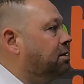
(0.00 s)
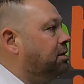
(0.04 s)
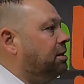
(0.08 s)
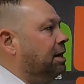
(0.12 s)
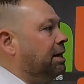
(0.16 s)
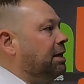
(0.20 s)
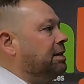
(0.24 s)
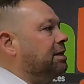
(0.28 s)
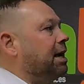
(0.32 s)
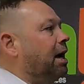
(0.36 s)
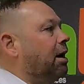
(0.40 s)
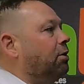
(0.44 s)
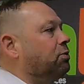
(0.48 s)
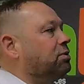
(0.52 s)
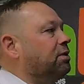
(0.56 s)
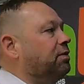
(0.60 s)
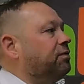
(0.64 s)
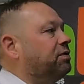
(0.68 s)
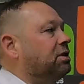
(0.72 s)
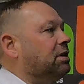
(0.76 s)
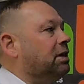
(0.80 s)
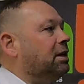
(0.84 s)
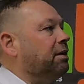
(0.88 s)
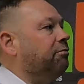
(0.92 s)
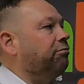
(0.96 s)
Details
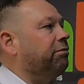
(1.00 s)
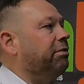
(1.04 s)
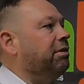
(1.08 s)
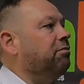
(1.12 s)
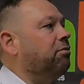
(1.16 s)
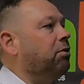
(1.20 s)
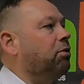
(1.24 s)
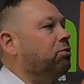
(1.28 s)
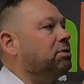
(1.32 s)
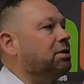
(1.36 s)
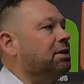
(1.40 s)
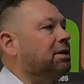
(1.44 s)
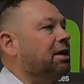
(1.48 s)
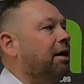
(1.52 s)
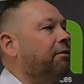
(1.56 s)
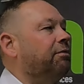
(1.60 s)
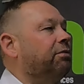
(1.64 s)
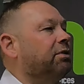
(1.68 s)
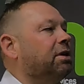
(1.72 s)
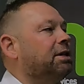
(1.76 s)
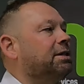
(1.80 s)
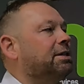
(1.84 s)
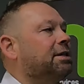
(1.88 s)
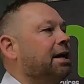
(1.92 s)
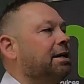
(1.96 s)
of delivery Route
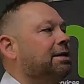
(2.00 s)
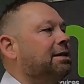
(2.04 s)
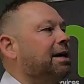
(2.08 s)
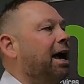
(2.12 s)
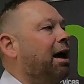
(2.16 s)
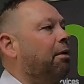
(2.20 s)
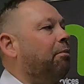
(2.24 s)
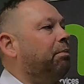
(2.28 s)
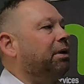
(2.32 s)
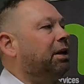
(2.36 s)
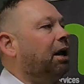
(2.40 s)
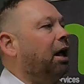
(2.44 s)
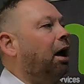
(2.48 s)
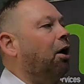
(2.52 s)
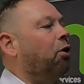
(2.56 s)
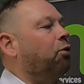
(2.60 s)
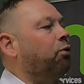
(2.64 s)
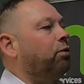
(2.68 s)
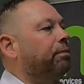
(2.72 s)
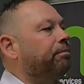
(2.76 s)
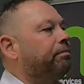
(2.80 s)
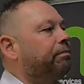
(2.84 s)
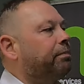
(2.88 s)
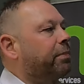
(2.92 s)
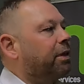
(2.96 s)
11 are set out
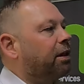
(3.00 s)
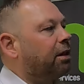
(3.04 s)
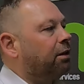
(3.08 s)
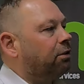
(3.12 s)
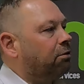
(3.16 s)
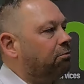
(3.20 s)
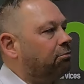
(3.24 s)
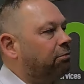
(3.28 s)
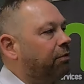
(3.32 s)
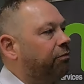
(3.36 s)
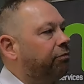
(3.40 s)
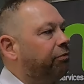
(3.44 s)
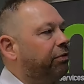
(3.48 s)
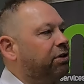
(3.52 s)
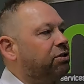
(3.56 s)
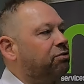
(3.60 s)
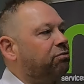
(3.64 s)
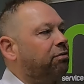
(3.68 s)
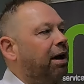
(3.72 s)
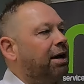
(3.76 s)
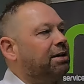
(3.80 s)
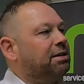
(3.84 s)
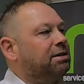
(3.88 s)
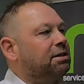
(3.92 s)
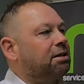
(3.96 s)
below. The
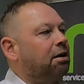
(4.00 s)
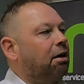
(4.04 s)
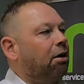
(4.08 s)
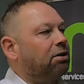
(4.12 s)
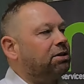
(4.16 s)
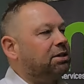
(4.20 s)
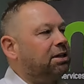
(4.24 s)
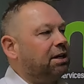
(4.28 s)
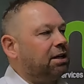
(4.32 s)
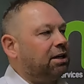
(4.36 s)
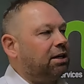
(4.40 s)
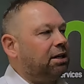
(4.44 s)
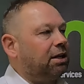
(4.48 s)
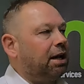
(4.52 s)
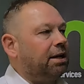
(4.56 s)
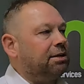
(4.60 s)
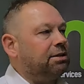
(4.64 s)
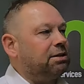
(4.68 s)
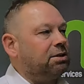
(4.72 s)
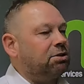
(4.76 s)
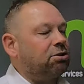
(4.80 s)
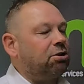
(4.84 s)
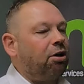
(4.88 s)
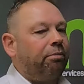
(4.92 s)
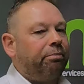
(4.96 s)
refrigerated
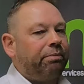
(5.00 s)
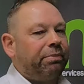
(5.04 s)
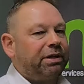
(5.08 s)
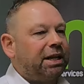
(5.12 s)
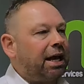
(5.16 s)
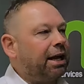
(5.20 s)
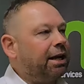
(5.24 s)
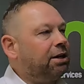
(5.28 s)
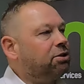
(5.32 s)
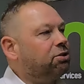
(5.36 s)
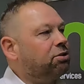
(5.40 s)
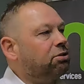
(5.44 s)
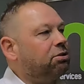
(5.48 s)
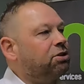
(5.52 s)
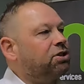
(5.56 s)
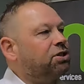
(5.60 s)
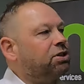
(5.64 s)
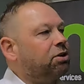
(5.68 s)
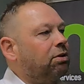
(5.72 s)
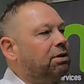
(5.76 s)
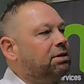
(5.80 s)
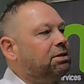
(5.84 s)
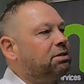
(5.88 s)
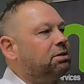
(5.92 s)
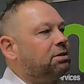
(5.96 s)
articulated combination
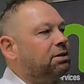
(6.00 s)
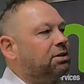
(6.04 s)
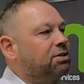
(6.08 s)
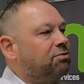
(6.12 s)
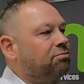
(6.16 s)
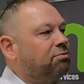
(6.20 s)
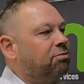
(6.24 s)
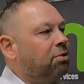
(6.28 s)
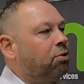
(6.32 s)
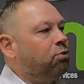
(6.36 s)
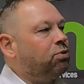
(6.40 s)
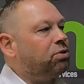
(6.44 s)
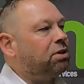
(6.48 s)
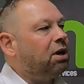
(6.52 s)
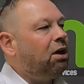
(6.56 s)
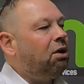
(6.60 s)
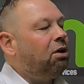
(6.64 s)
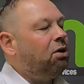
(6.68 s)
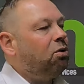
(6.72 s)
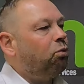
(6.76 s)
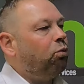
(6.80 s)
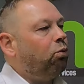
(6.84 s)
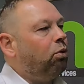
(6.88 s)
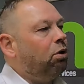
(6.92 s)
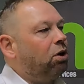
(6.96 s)
assigned to this route
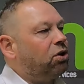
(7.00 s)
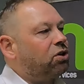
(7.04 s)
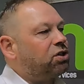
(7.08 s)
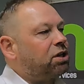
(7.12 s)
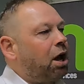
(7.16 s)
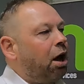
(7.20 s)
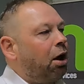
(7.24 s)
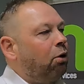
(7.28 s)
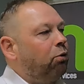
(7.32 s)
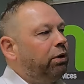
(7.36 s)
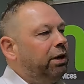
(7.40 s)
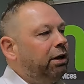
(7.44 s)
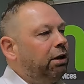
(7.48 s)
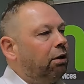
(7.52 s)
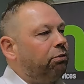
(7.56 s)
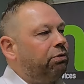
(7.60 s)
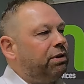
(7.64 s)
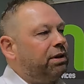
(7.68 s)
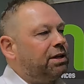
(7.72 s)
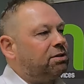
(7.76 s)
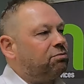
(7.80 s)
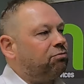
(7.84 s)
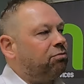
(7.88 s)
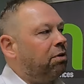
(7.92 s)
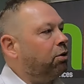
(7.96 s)
works only on
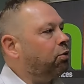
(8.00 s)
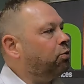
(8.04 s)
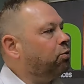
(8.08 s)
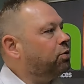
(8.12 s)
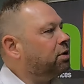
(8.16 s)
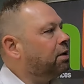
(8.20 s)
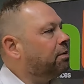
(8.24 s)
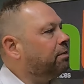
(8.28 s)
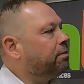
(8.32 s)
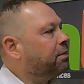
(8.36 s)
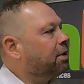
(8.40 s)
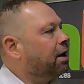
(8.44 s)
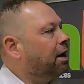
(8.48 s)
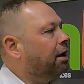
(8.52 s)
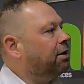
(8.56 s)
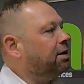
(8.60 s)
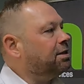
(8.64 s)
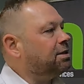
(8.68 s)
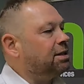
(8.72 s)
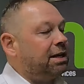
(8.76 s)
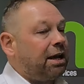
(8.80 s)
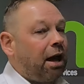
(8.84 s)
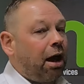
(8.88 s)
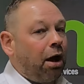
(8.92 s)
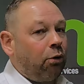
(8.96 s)
this route and
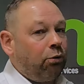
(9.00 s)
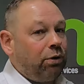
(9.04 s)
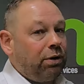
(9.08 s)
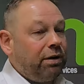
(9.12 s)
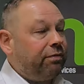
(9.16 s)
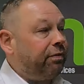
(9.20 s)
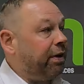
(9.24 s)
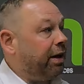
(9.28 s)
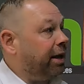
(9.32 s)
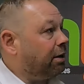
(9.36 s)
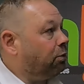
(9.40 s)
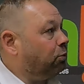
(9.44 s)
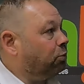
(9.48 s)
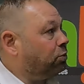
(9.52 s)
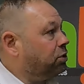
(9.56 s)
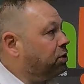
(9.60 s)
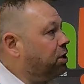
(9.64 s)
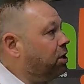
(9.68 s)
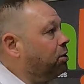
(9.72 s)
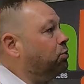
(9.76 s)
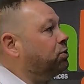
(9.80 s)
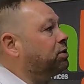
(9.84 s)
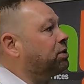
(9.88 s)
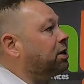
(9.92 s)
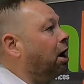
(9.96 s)
is the only vehicle to
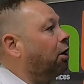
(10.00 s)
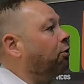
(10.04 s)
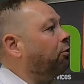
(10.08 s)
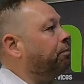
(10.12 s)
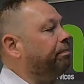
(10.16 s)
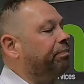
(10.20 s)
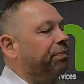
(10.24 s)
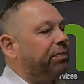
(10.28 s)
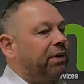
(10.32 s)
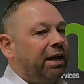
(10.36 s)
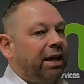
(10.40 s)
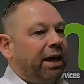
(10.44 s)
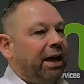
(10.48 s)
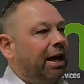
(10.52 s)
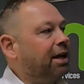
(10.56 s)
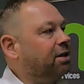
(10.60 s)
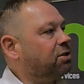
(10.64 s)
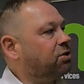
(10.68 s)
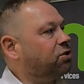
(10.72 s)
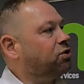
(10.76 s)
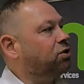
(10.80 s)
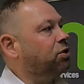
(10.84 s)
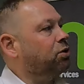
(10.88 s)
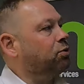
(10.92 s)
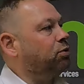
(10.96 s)
do so. It
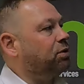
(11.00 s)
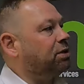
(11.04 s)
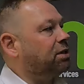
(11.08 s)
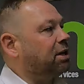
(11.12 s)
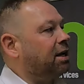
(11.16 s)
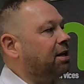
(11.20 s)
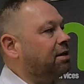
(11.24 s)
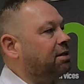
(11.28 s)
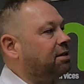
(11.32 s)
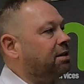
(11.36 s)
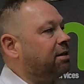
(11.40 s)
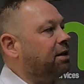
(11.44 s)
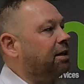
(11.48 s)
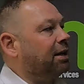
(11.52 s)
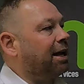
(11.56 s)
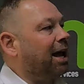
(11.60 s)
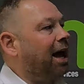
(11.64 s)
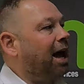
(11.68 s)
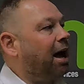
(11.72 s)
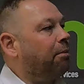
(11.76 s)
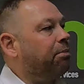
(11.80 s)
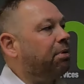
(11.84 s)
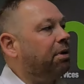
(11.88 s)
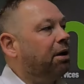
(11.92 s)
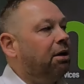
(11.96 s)
has 2 seats in the
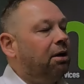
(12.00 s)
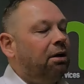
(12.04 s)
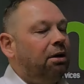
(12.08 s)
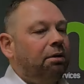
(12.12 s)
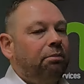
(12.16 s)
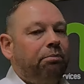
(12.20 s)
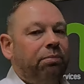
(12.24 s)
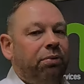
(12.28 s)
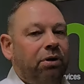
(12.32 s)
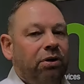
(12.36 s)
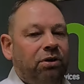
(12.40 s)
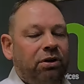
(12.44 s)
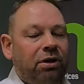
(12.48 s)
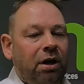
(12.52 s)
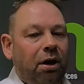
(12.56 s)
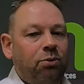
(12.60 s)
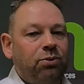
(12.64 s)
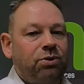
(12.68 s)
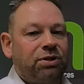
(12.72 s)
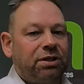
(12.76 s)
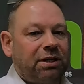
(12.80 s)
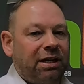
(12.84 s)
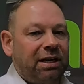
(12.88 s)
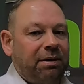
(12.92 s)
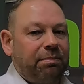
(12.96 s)
cab, but no
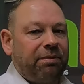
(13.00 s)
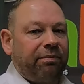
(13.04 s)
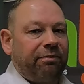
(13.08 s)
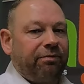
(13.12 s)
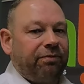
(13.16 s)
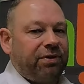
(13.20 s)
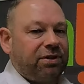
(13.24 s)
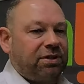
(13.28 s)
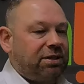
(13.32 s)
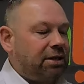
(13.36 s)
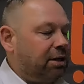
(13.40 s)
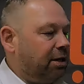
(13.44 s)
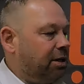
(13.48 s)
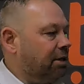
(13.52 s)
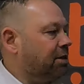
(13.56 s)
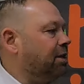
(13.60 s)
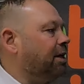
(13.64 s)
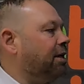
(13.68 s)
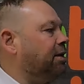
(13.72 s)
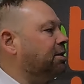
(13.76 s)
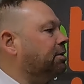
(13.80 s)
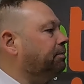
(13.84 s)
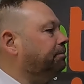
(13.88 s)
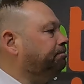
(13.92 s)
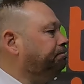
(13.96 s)
sleeping
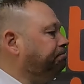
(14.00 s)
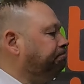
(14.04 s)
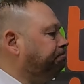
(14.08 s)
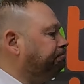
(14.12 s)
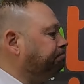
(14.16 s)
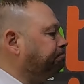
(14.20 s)
facilities.